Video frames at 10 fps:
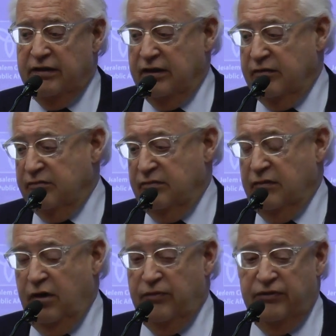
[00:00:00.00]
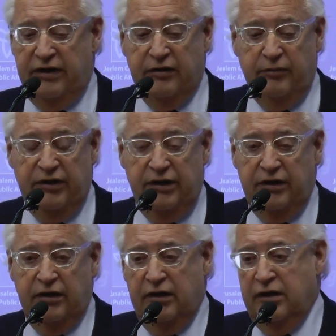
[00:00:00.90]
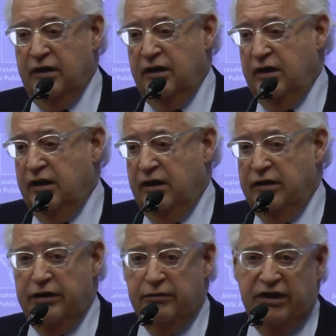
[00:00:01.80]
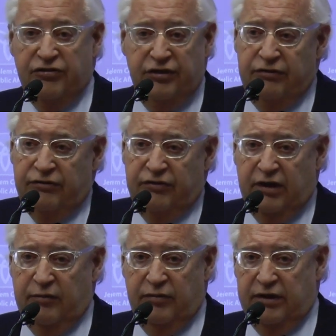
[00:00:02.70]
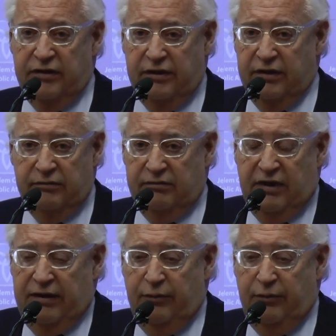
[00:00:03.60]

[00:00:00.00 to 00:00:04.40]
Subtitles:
And hopefully there'll be another initiative, but